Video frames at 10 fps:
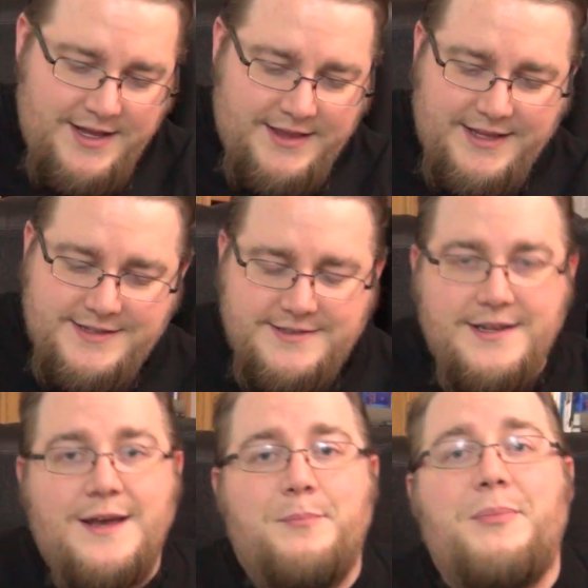Let's
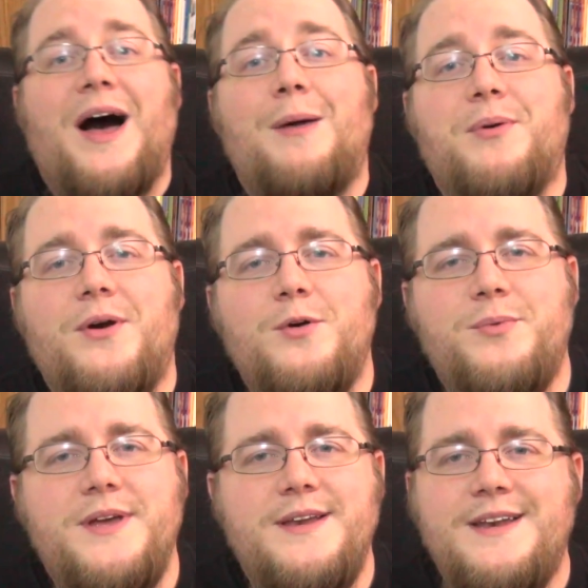pop her
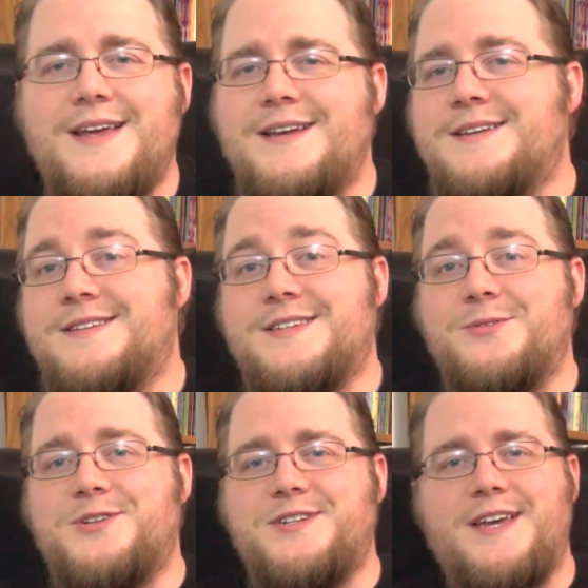open and see
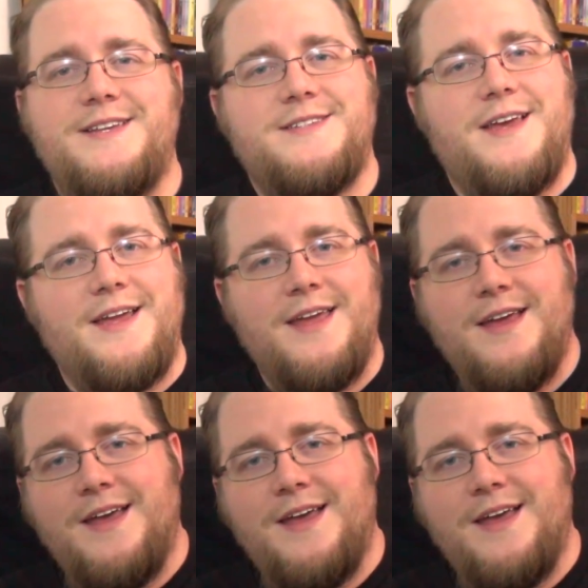what she tastes like.